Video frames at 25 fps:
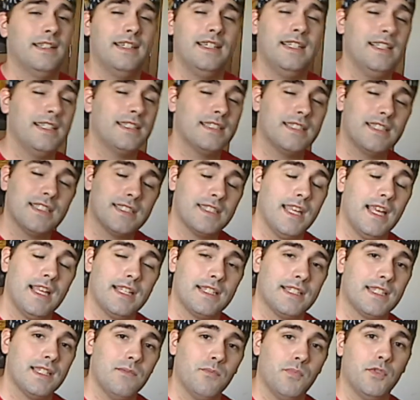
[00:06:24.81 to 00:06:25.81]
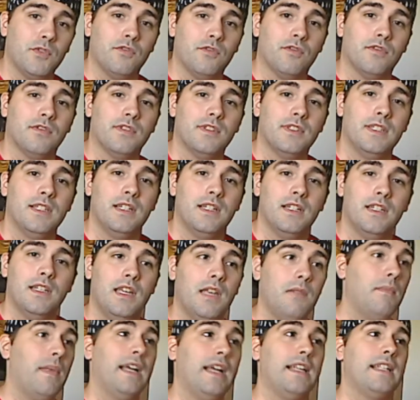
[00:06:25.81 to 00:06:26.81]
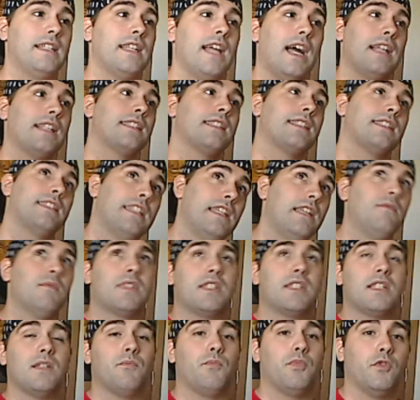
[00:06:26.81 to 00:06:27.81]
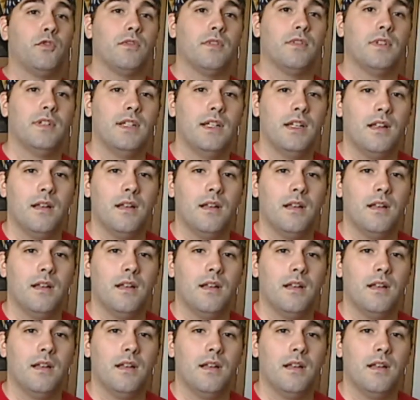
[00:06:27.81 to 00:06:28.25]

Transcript: It's just that simple. It might not seem simple,